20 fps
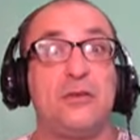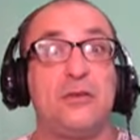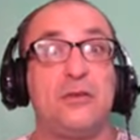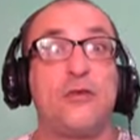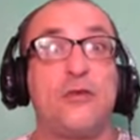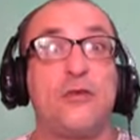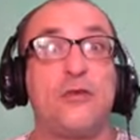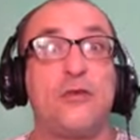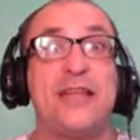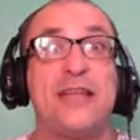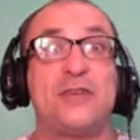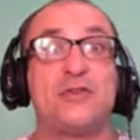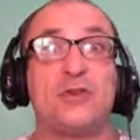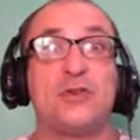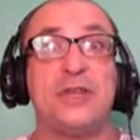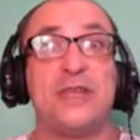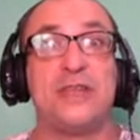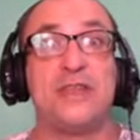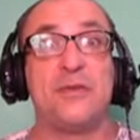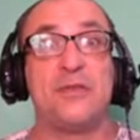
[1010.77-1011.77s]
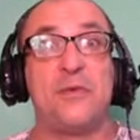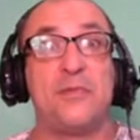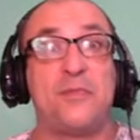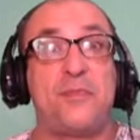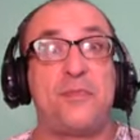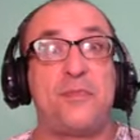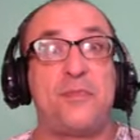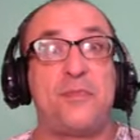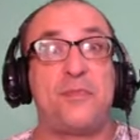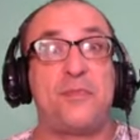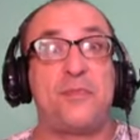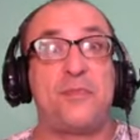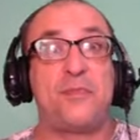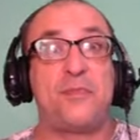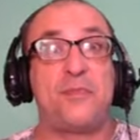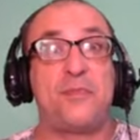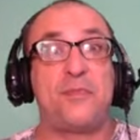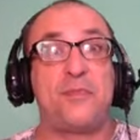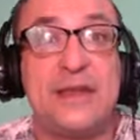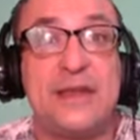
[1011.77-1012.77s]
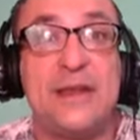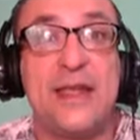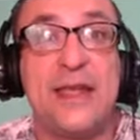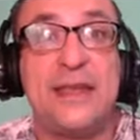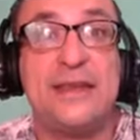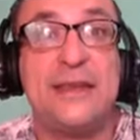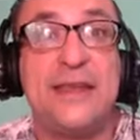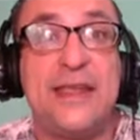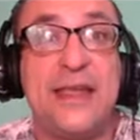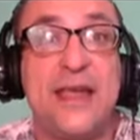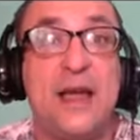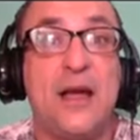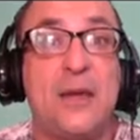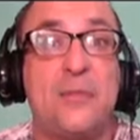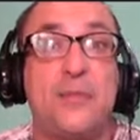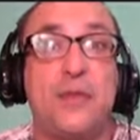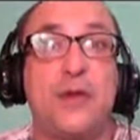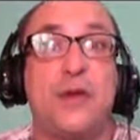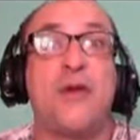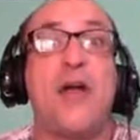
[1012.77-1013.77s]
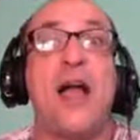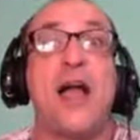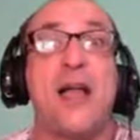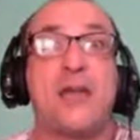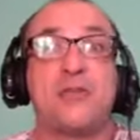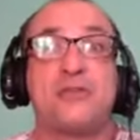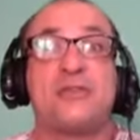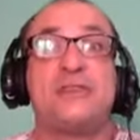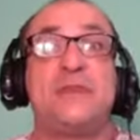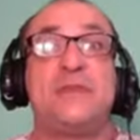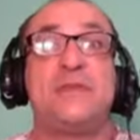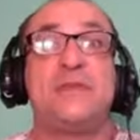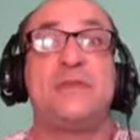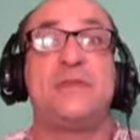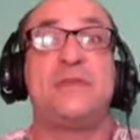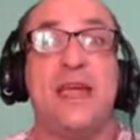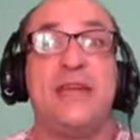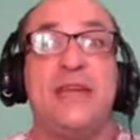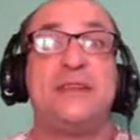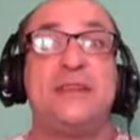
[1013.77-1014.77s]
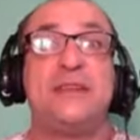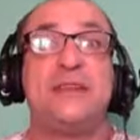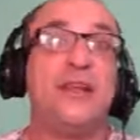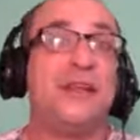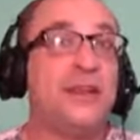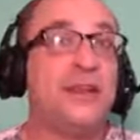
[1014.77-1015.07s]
gradually the paperwork and the bureaucracy behind,